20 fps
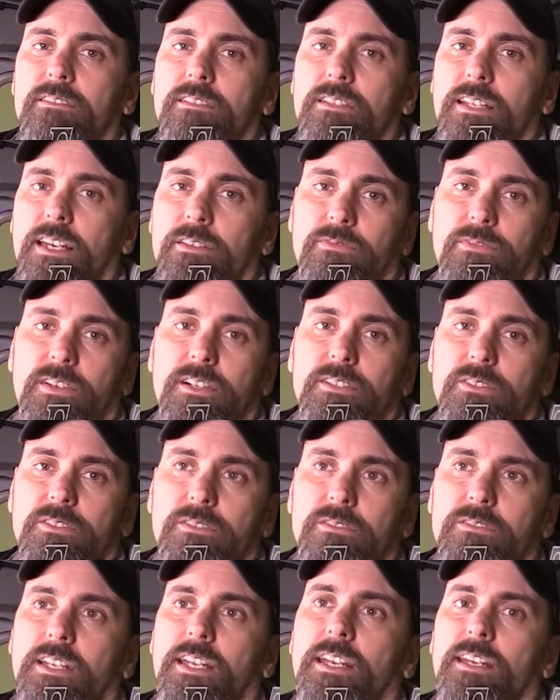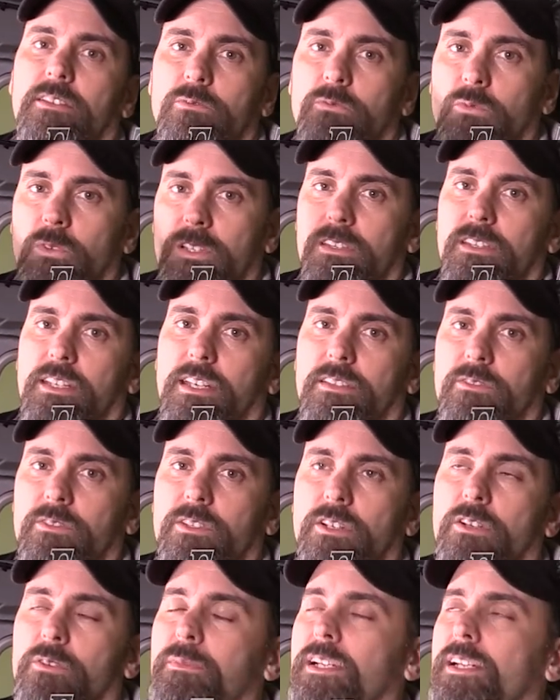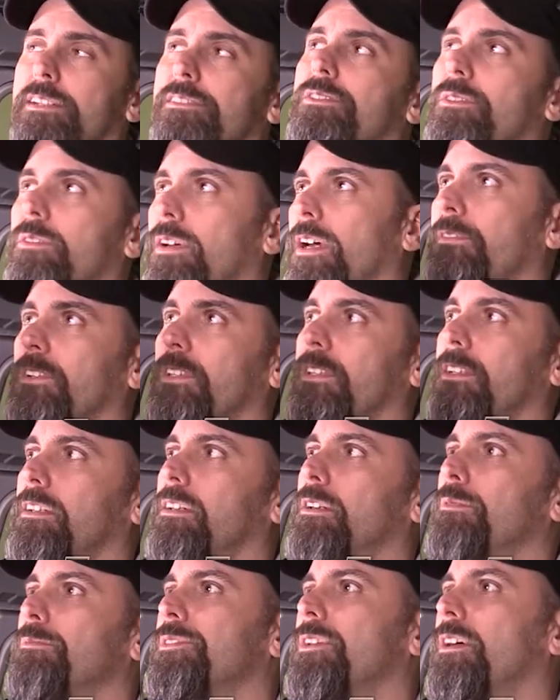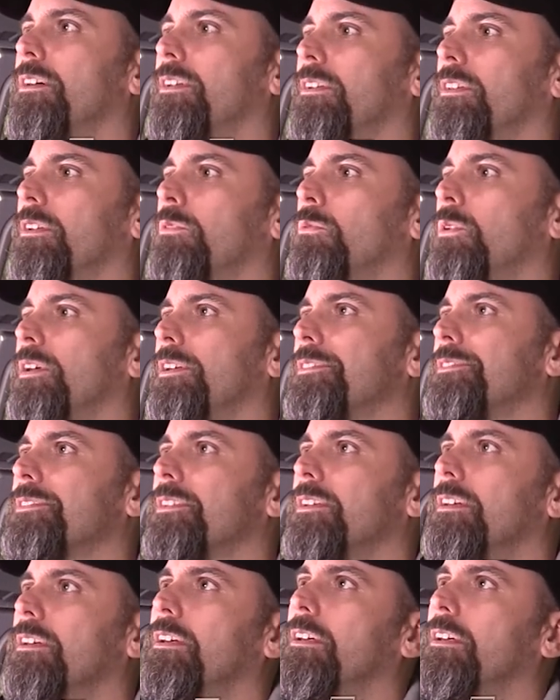that functional and with the other dome lights, so everything comes on all at once.